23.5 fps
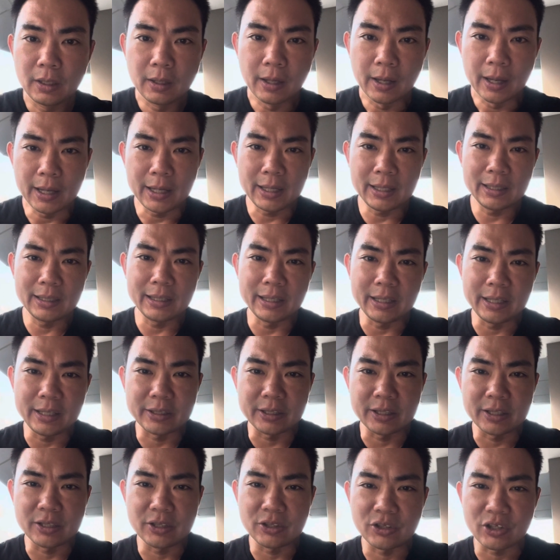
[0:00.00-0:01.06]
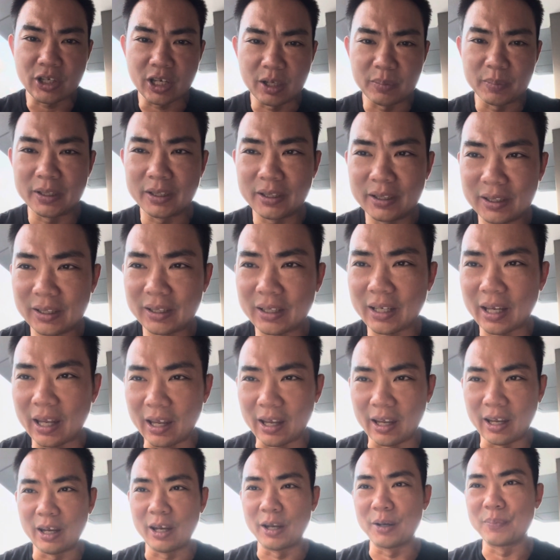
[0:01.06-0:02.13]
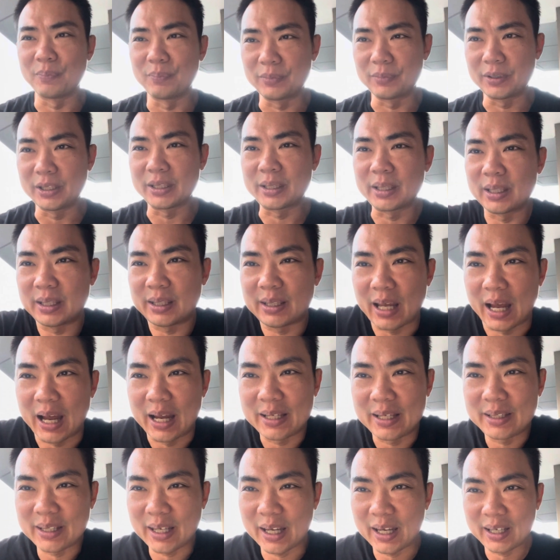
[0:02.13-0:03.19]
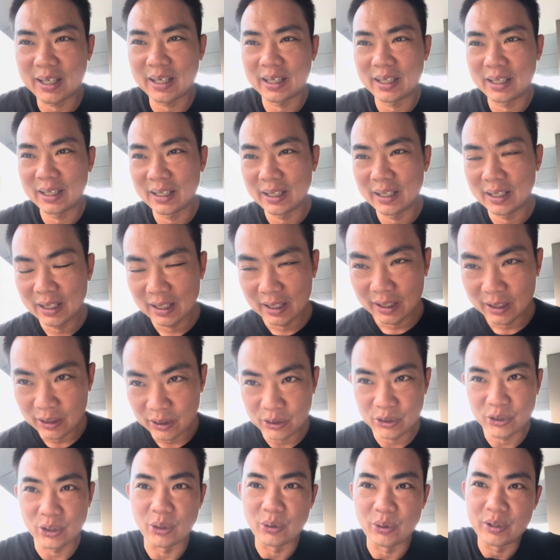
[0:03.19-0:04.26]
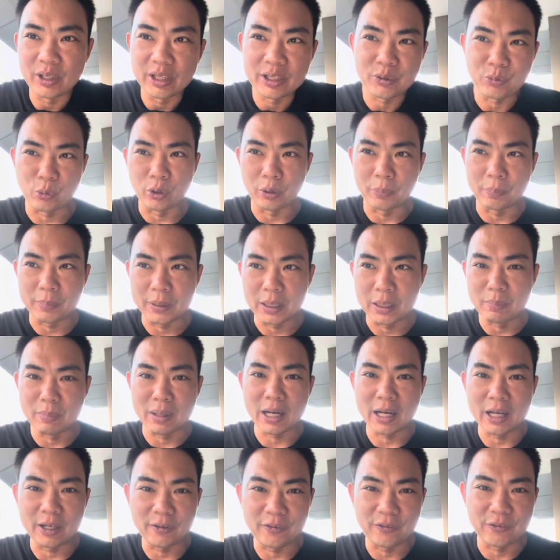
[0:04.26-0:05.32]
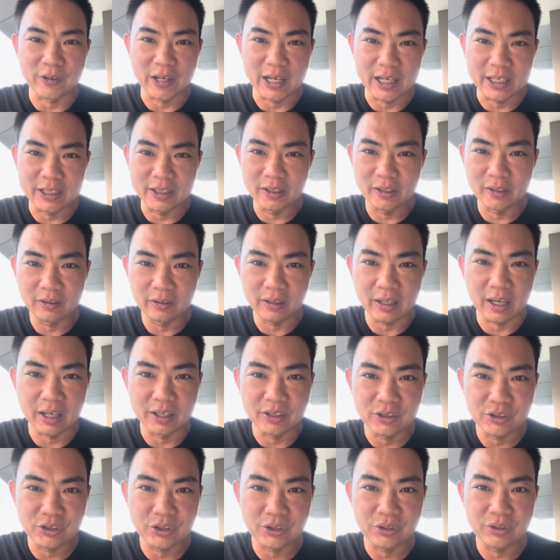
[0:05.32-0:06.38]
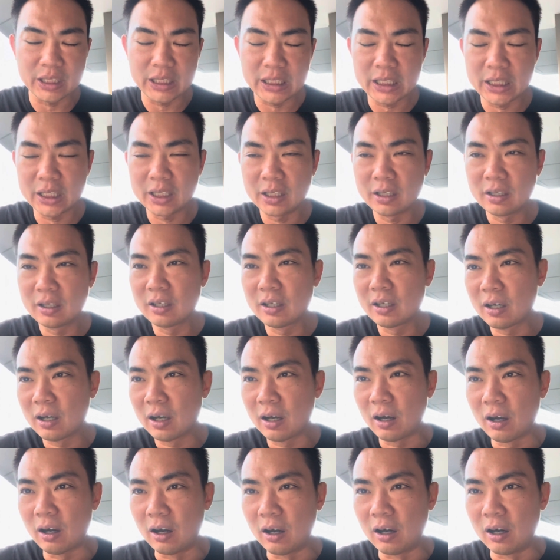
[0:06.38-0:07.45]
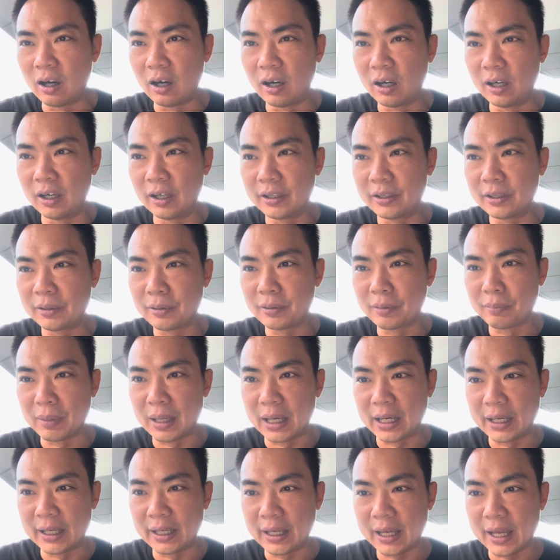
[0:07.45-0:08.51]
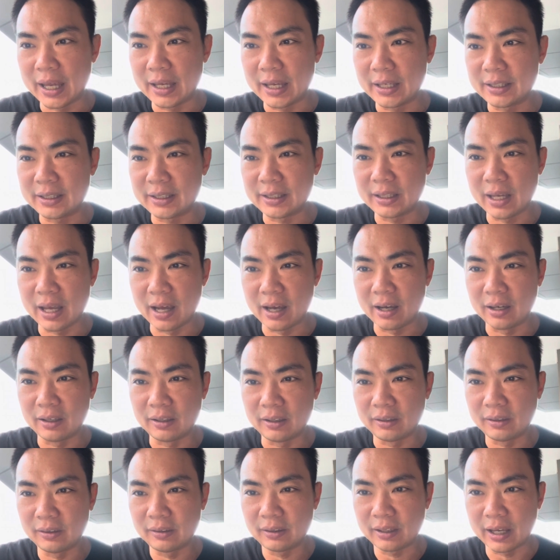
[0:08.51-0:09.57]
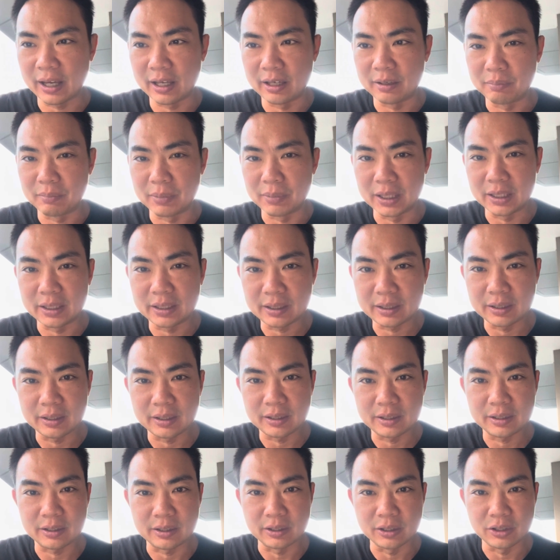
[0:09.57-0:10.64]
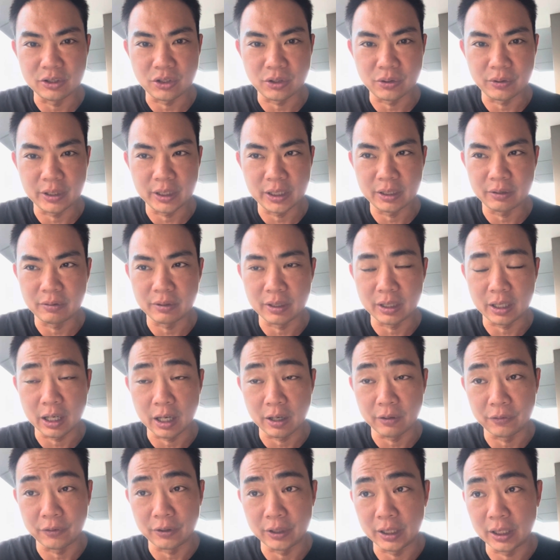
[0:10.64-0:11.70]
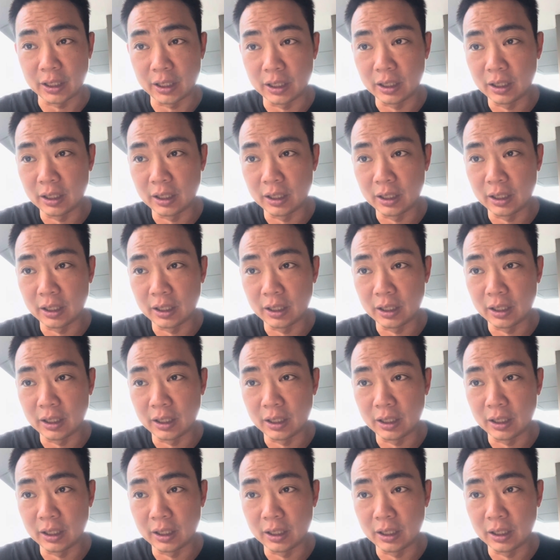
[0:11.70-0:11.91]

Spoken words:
Hey ladies and gentlemen, this is Isaac. So this will be my final entry on my ACL and meniscus surgery recovery.